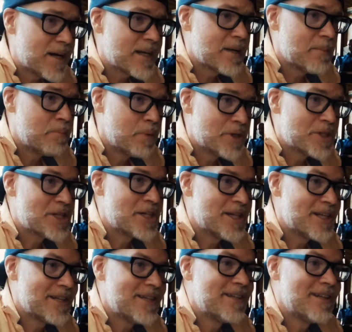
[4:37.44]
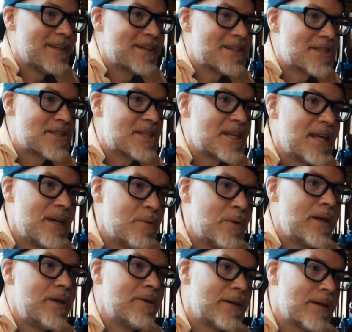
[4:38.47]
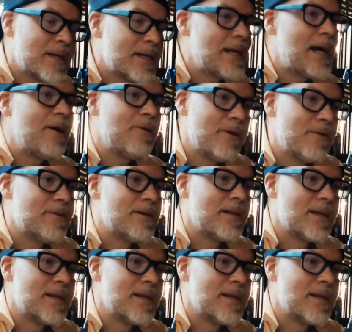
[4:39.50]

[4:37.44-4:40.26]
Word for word: fuck it, push it. Like see what you can get out